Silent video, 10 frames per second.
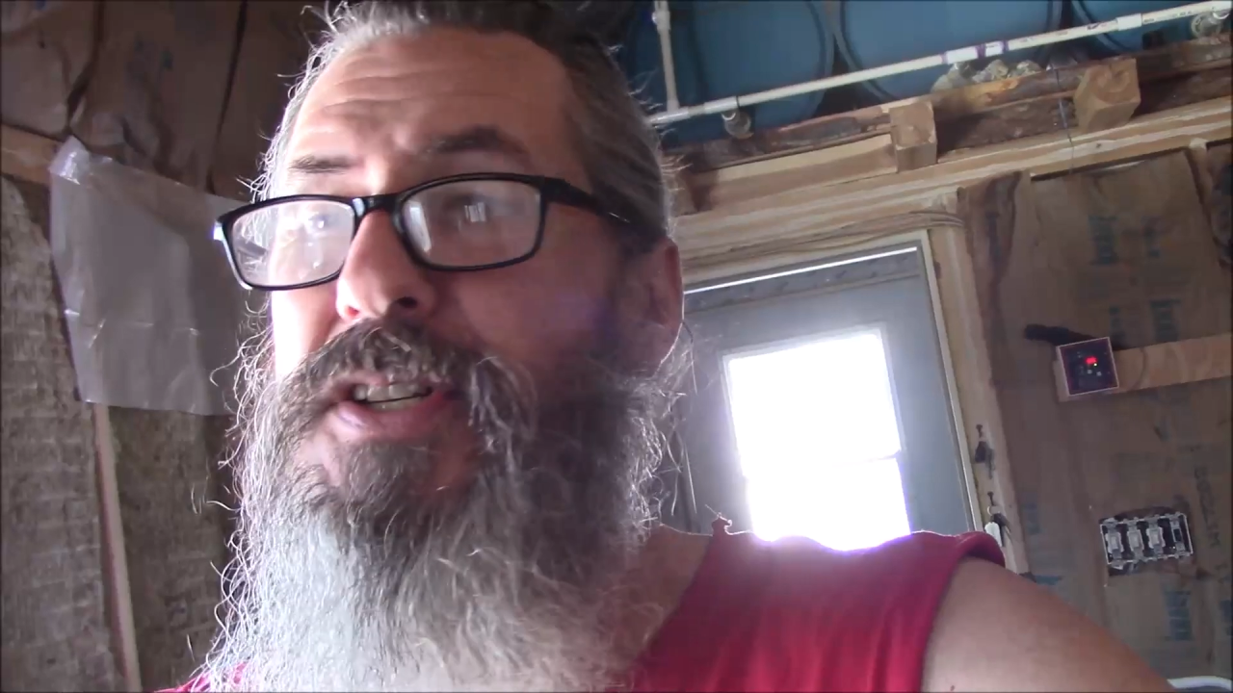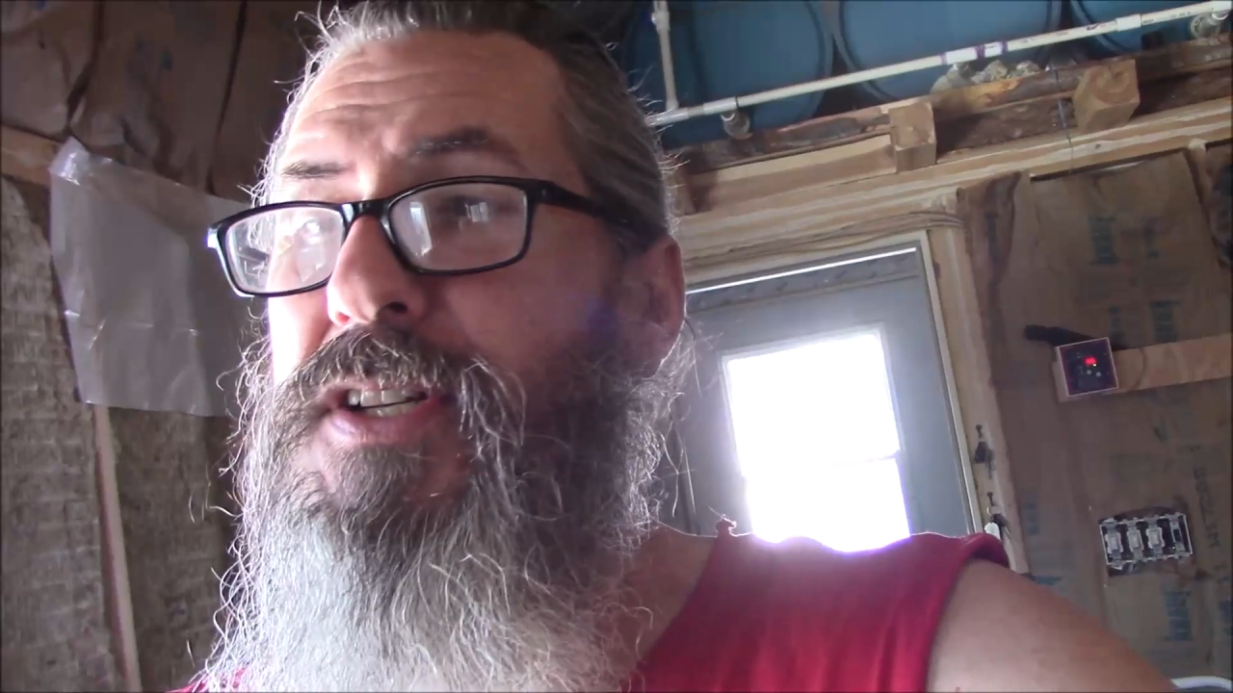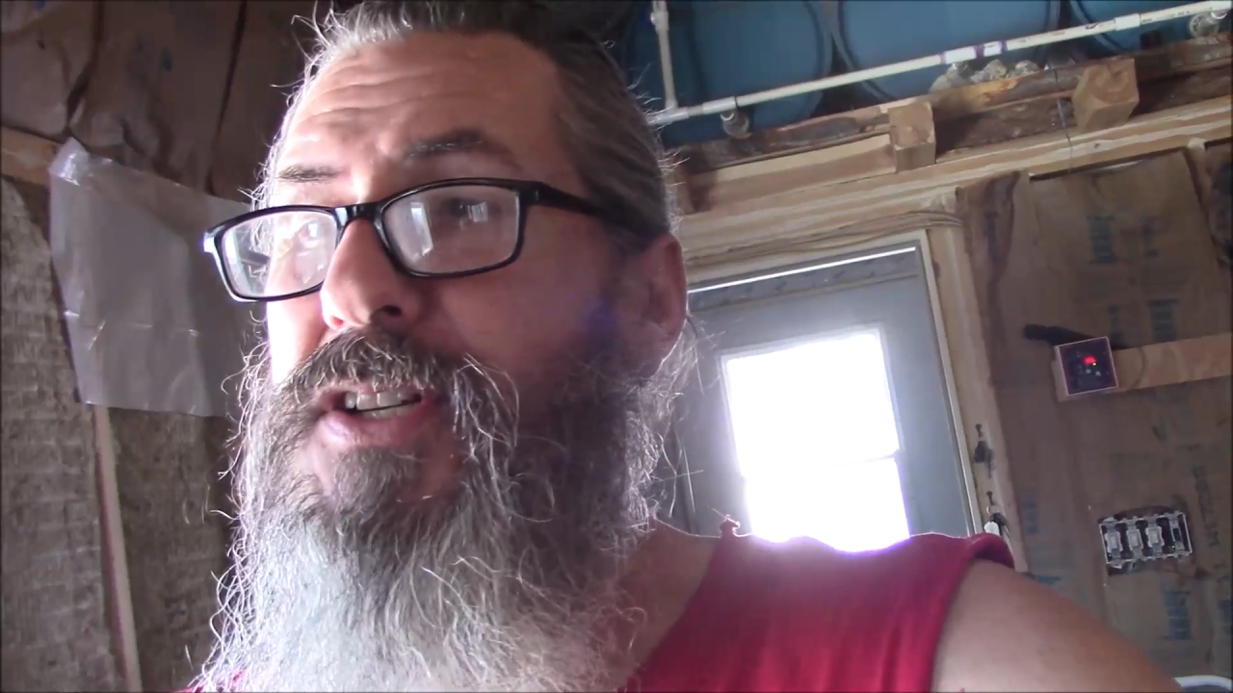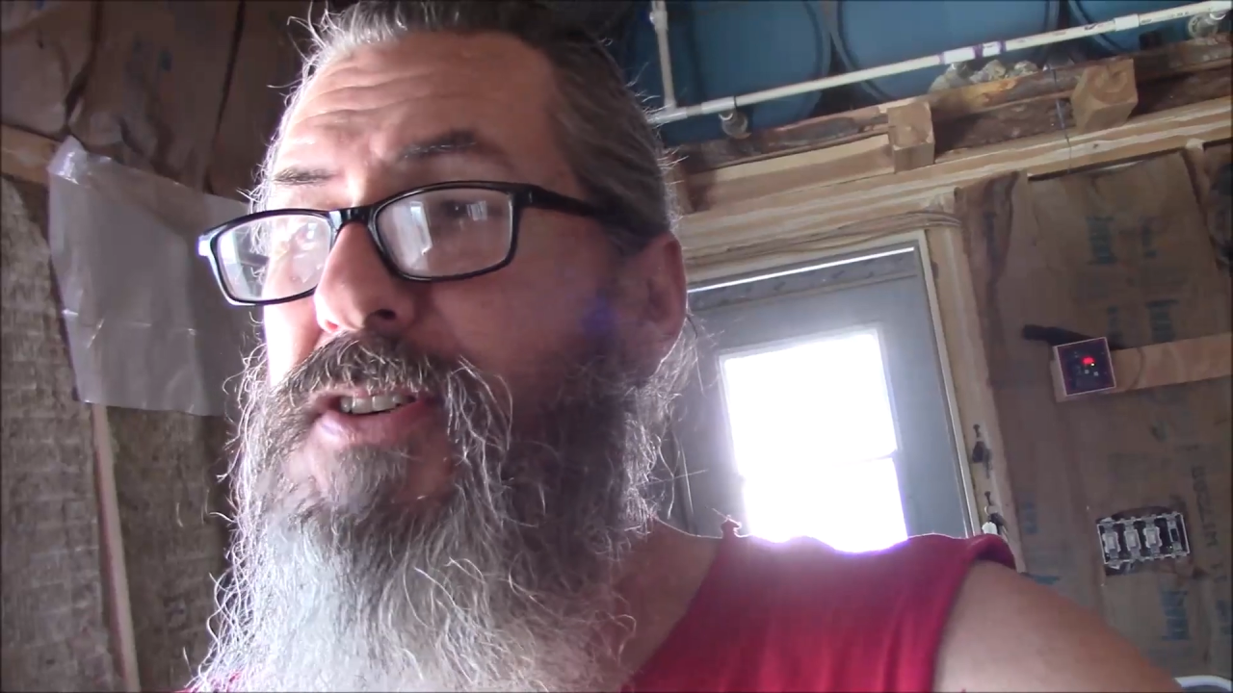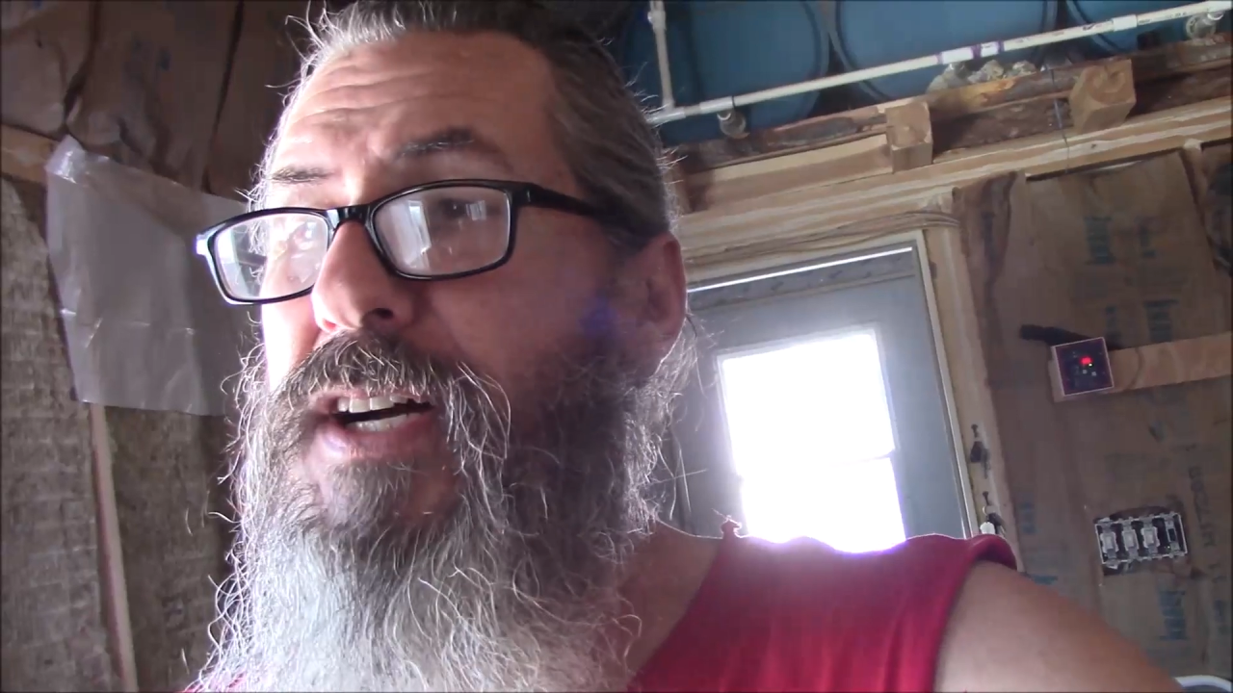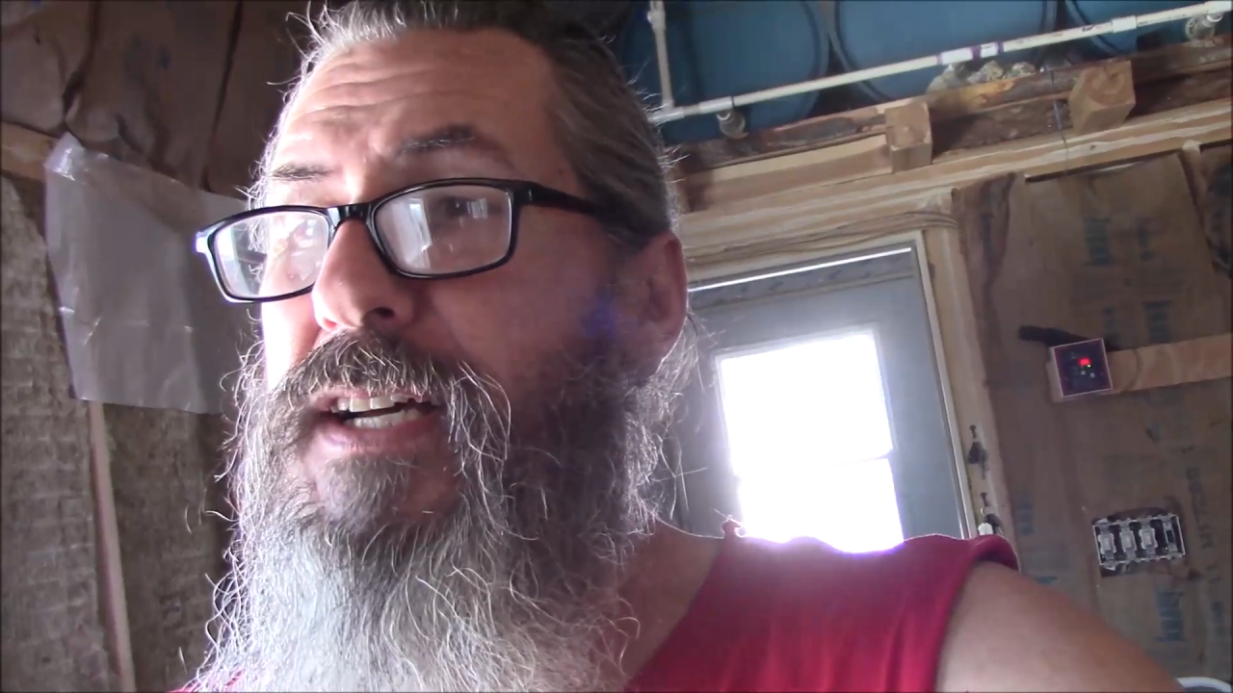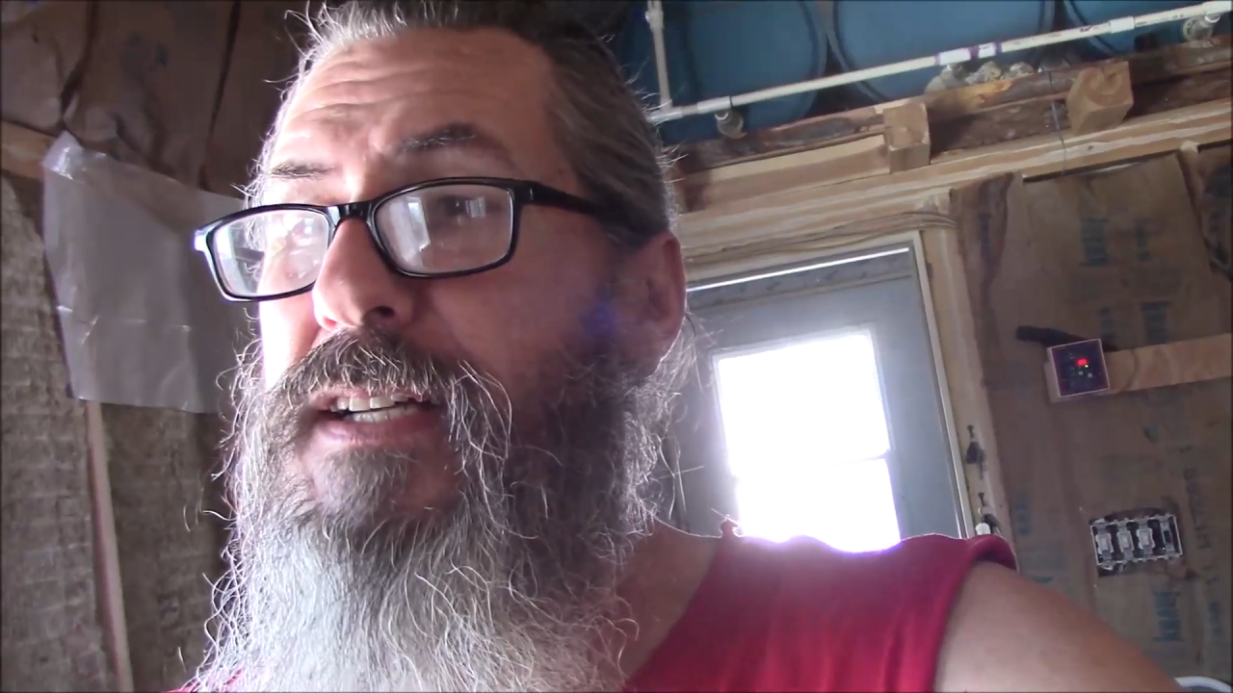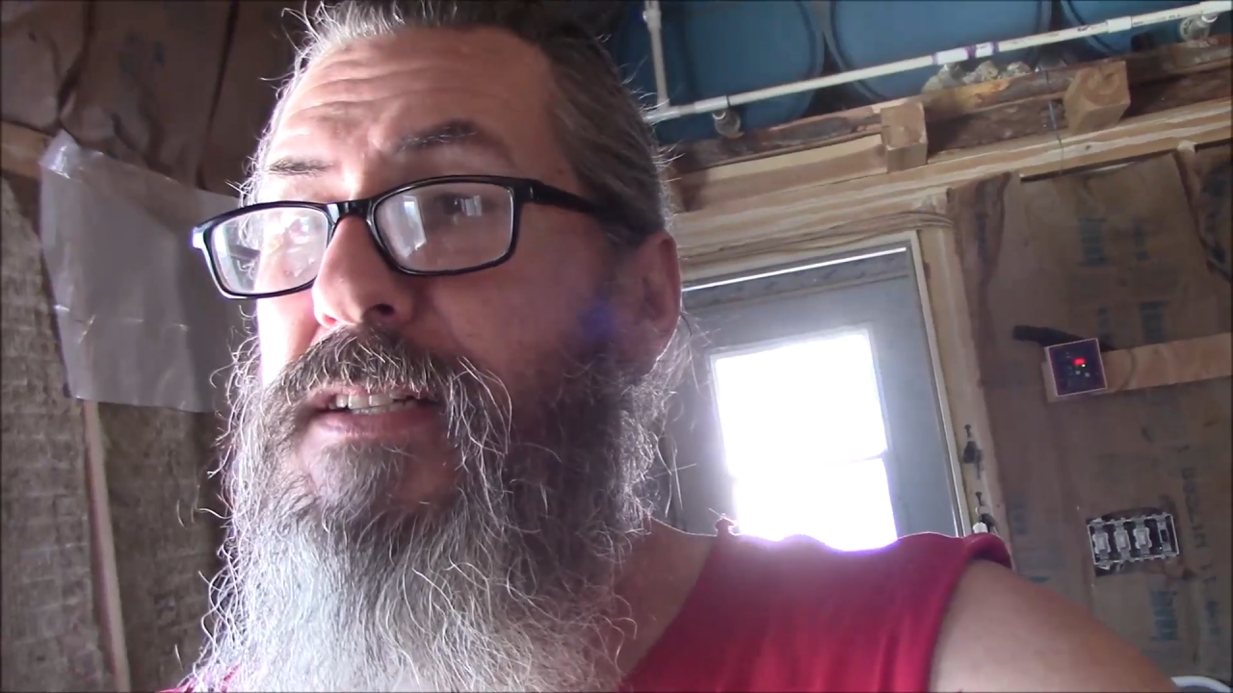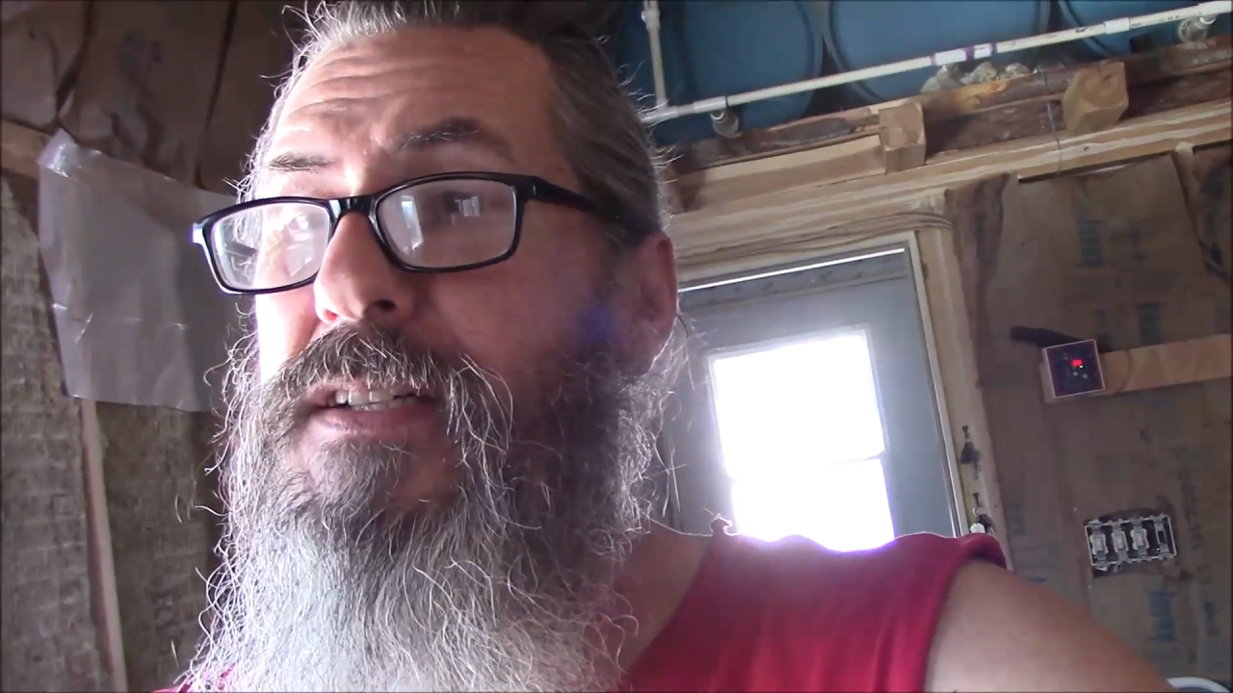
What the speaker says: going to try it.